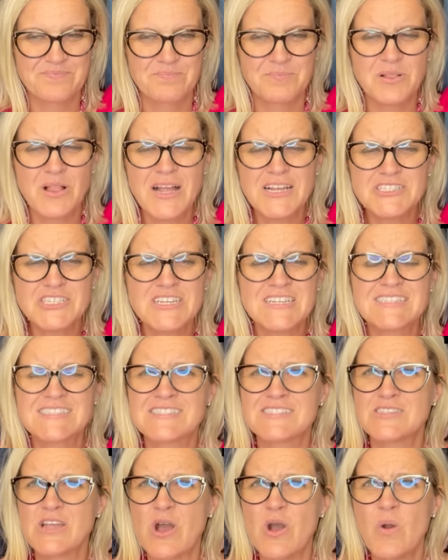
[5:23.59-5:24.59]
Plush
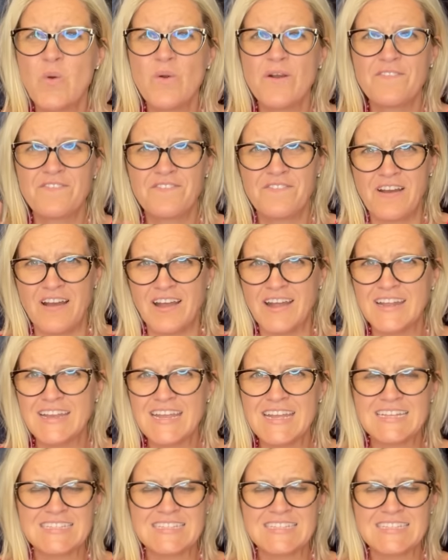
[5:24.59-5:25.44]
is so fun.